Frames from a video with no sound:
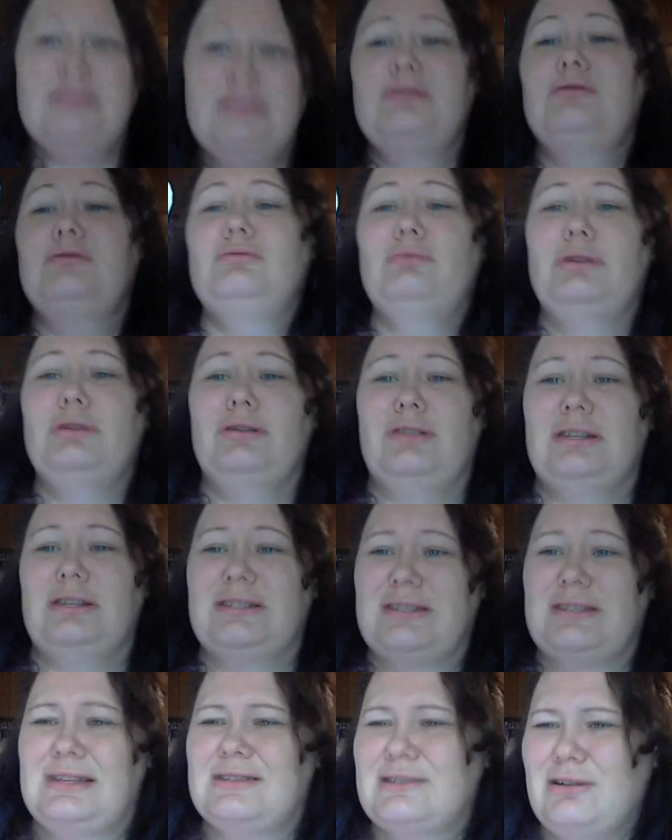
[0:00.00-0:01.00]
little, what are these
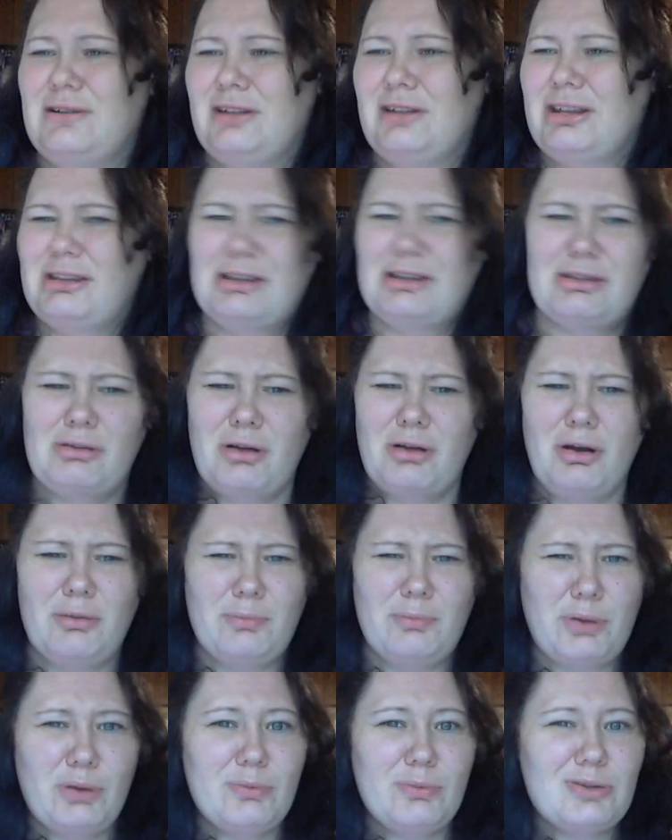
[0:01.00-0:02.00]
things called? I think they're
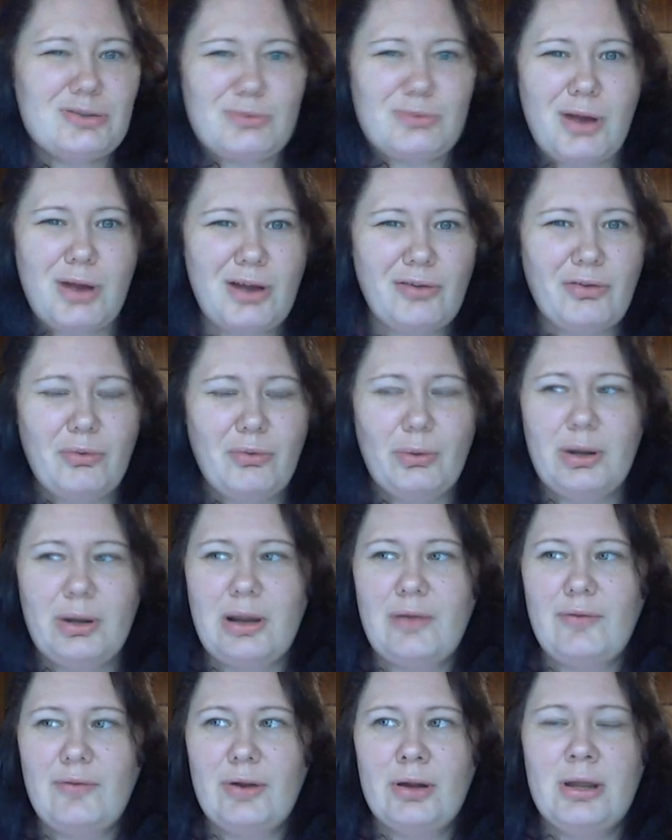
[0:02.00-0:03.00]
called pumice rocks or
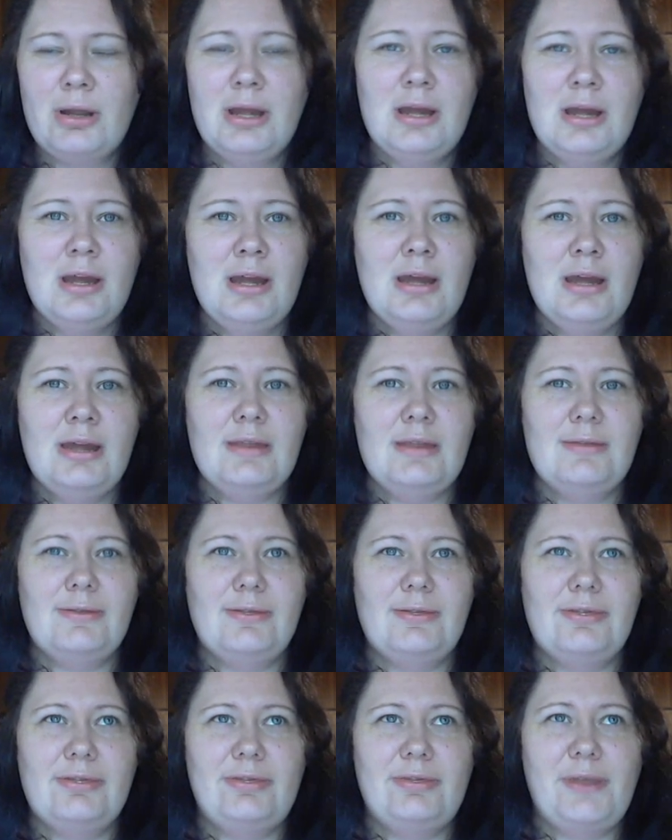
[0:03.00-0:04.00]
whatever.
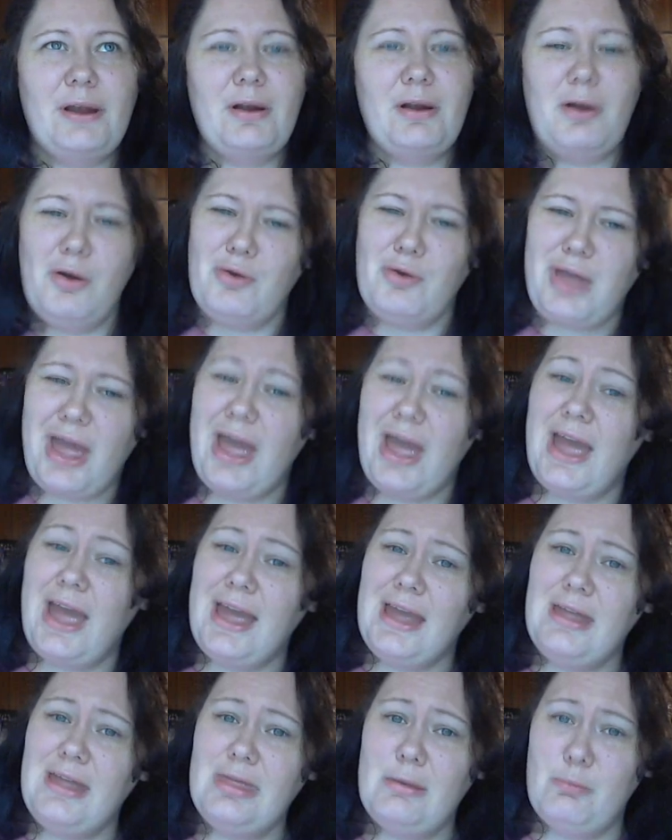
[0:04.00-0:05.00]
They're
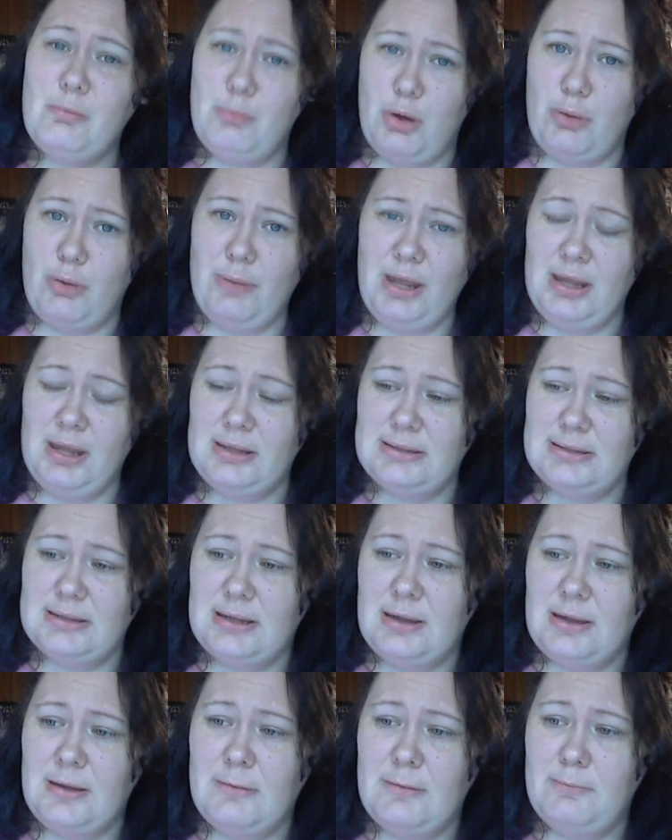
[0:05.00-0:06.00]
okay in the
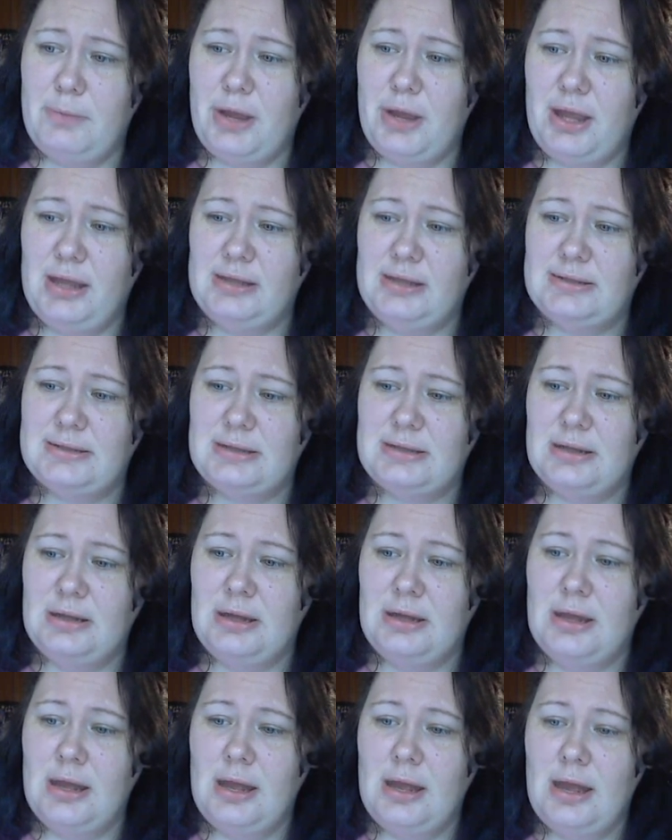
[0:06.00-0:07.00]
moment, but
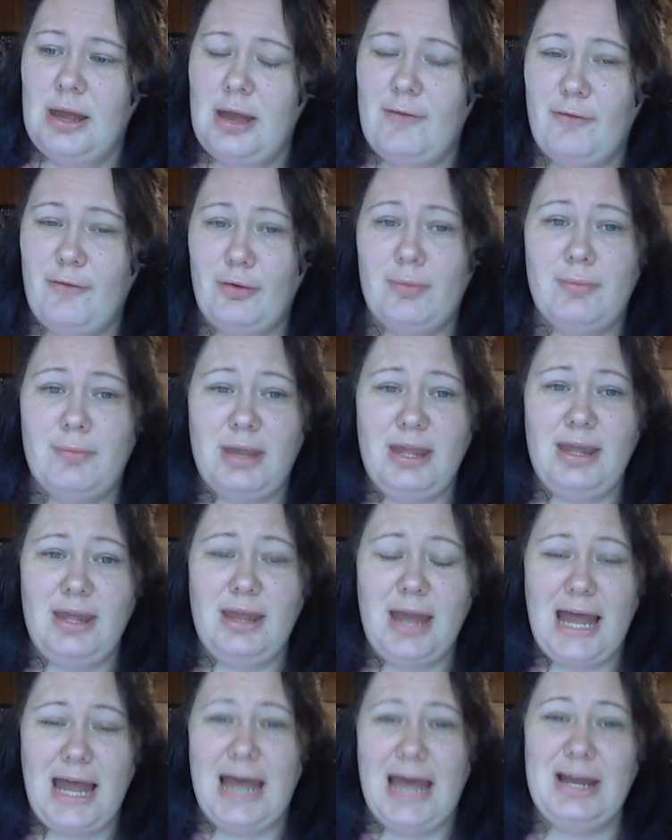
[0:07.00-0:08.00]
for
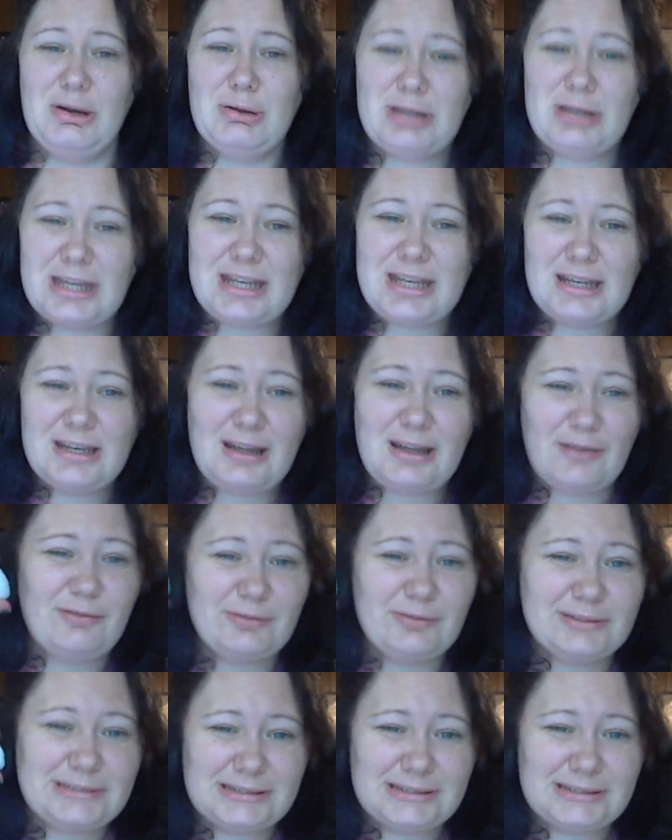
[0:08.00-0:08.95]
me, I don't get enough